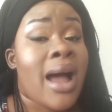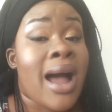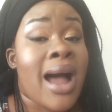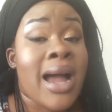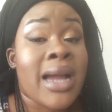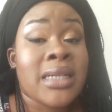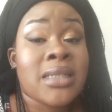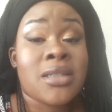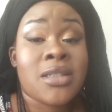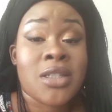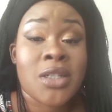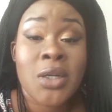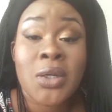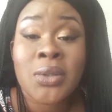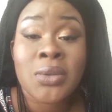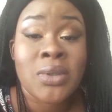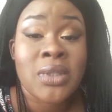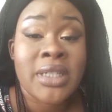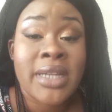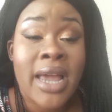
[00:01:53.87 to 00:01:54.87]
I
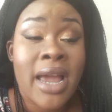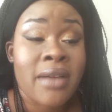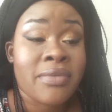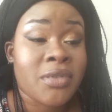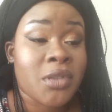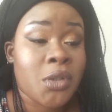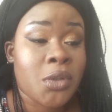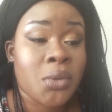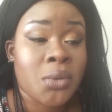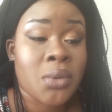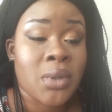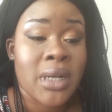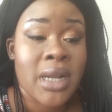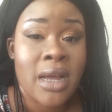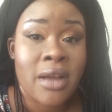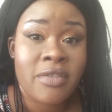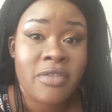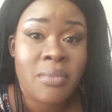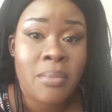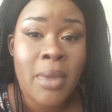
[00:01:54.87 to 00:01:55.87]
don't have to
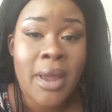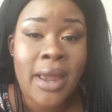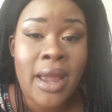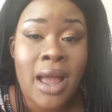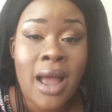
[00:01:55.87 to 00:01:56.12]
love my